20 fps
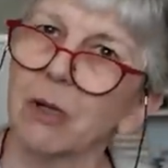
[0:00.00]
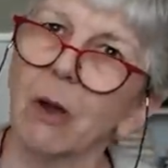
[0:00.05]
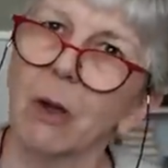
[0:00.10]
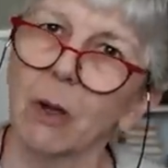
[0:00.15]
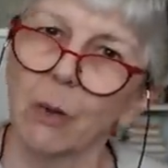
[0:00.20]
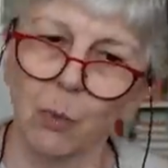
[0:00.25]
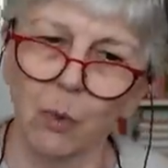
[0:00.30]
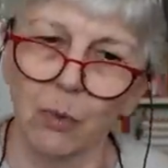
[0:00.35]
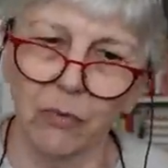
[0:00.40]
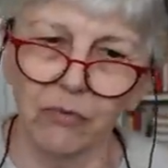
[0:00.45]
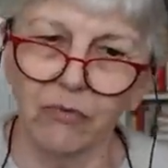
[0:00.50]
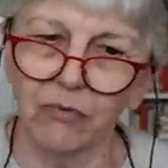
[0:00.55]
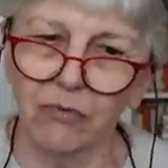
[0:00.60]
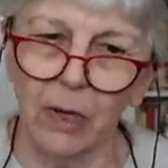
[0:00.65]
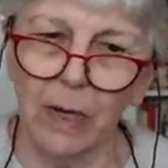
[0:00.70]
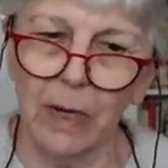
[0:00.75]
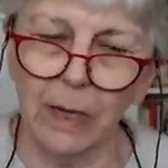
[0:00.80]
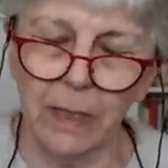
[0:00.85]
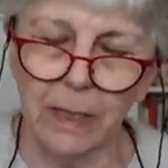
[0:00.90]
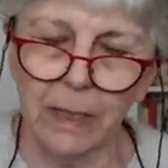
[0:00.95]
I would
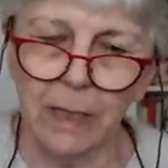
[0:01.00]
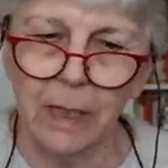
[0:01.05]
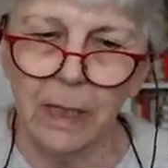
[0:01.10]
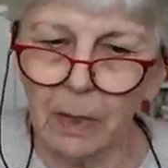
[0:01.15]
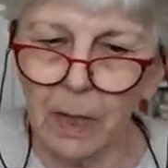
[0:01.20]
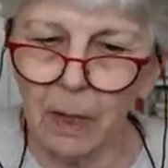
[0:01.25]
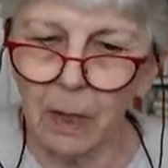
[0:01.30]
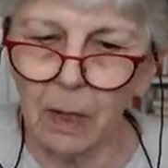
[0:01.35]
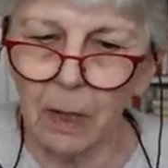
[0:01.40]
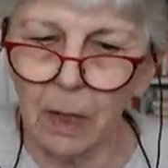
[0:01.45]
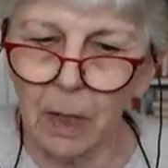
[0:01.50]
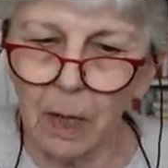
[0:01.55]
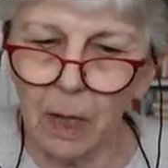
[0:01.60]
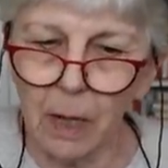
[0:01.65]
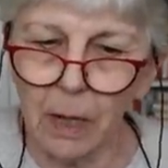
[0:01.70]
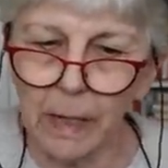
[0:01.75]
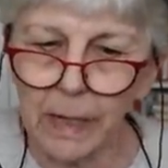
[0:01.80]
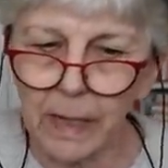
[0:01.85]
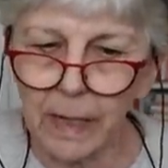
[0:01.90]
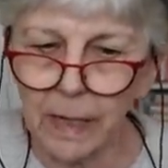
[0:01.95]
say.
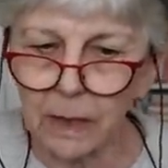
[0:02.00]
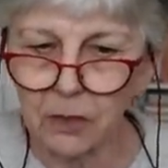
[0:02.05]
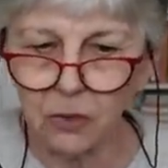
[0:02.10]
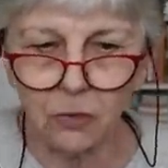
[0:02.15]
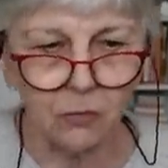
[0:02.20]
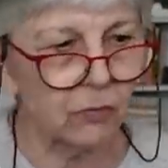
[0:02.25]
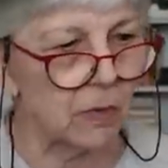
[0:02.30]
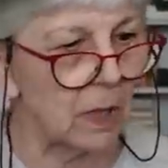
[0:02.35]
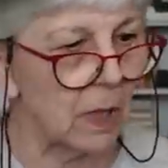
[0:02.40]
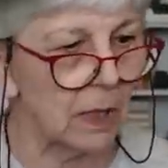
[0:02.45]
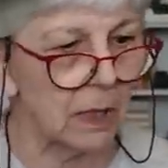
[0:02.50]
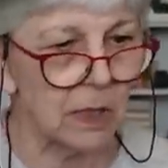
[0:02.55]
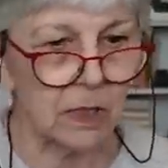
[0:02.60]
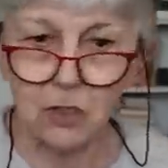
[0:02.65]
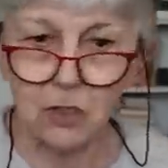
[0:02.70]
I hadn't really